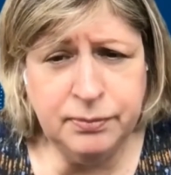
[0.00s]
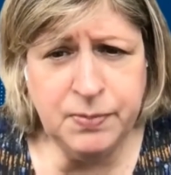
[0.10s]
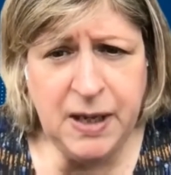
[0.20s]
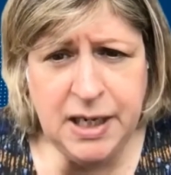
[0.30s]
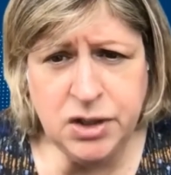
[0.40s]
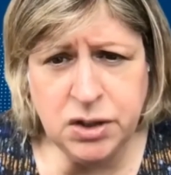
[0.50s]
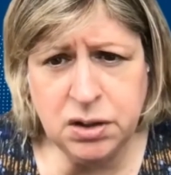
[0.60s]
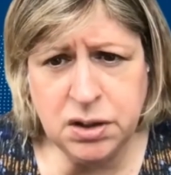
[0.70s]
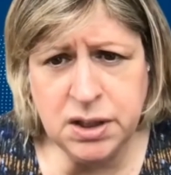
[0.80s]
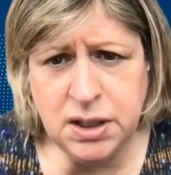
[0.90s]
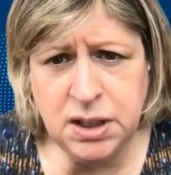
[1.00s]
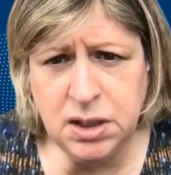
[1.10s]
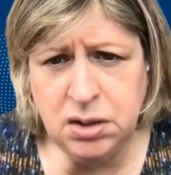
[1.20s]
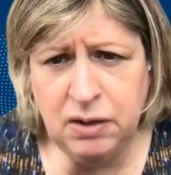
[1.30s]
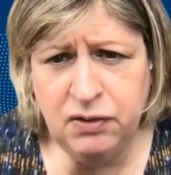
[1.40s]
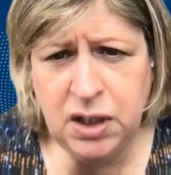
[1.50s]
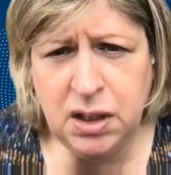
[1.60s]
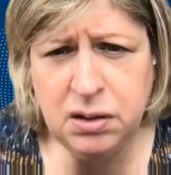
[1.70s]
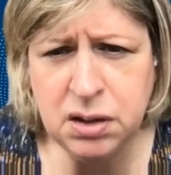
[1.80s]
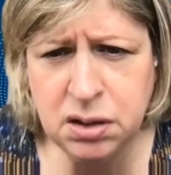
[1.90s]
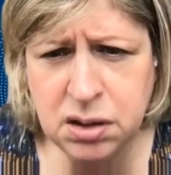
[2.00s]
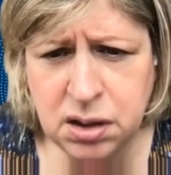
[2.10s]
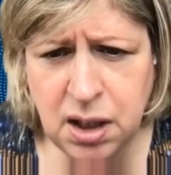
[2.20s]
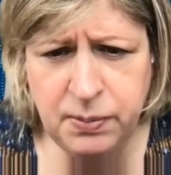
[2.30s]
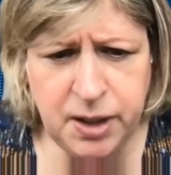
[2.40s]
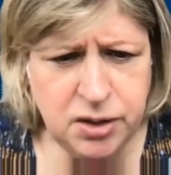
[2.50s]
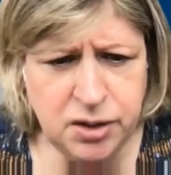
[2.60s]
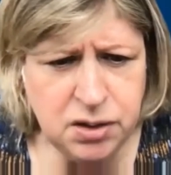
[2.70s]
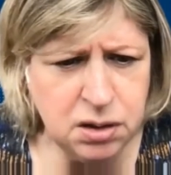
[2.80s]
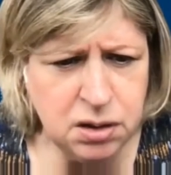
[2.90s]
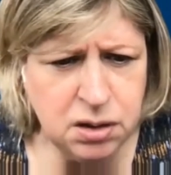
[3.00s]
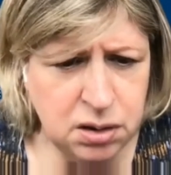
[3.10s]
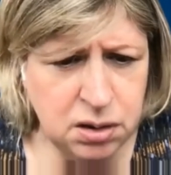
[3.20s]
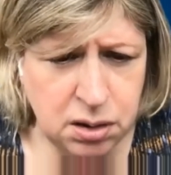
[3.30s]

Paige or Saddiq, do you have any other comments? Or?